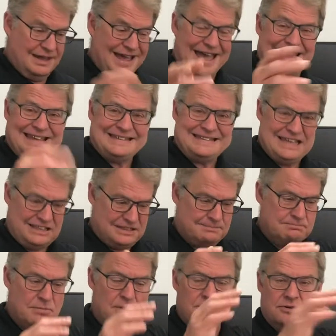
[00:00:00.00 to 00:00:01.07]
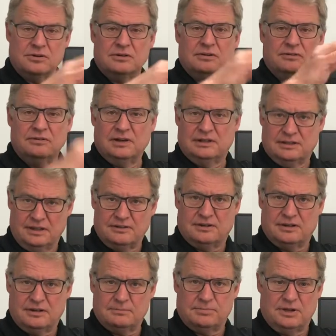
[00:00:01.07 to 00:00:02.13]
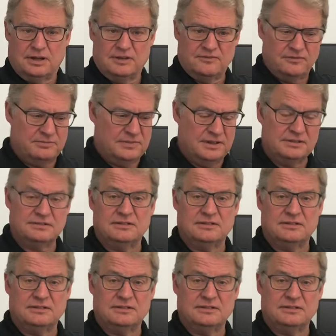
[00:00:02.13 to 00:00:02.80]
I can take the motor on the other end, unplug it from this,